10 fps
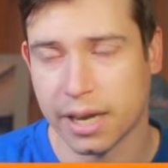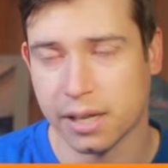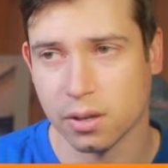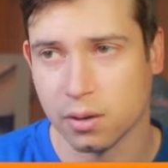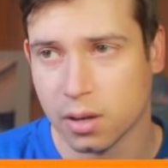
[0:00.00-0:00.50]

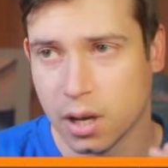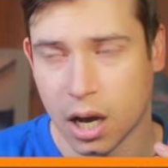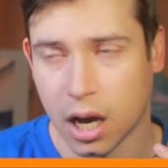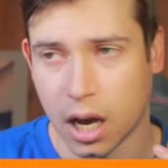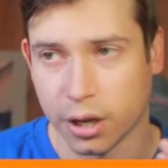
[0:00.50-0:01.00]
So
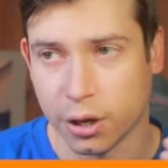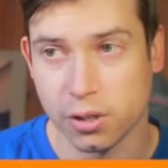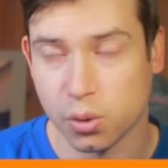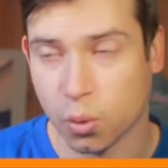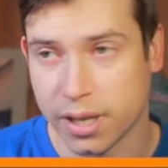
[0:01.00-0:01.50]
good
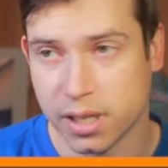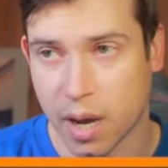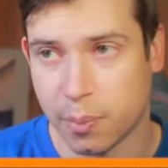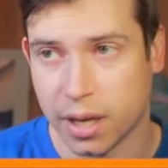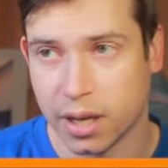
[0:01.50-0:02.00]
swings, in my
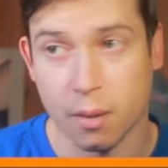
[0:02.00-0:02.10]
opinion.